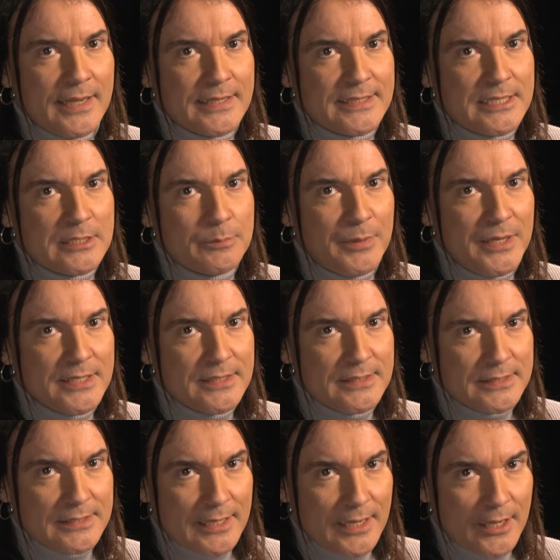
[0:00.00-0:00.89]
as his
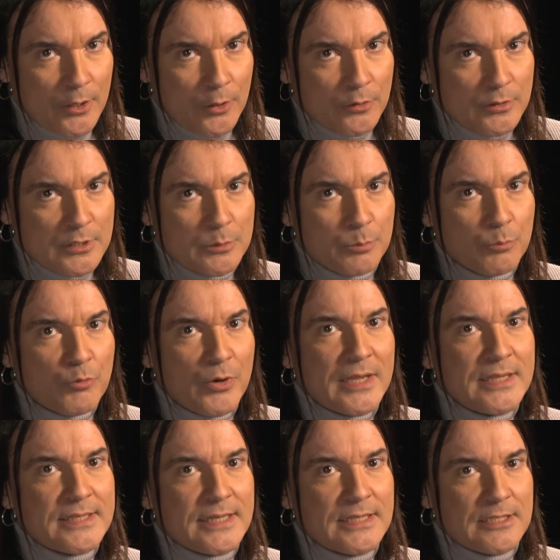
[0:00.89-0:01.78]
beast's code
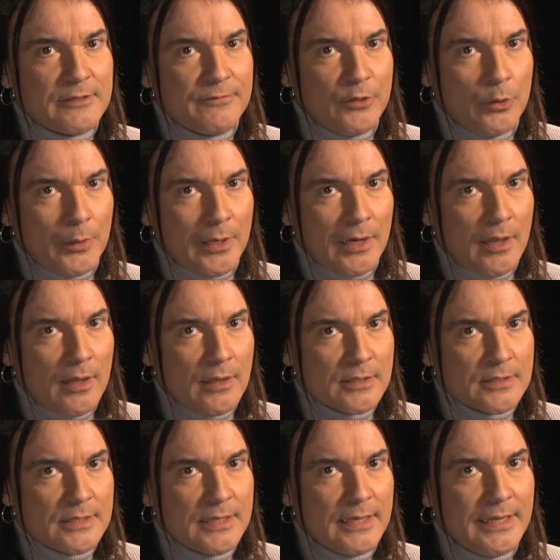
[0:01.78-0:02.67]
springs into view at
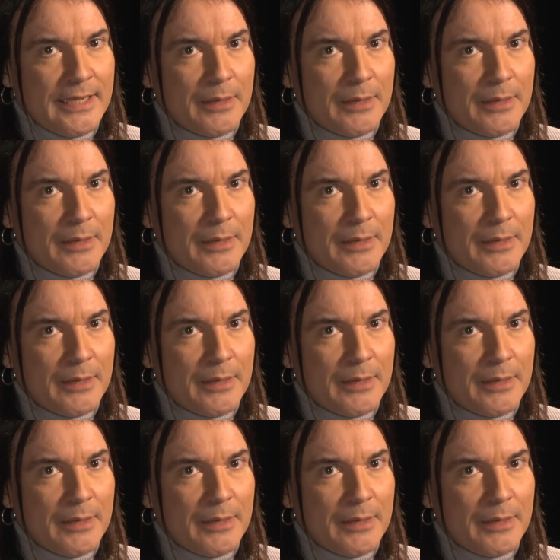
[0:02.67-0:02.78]
last.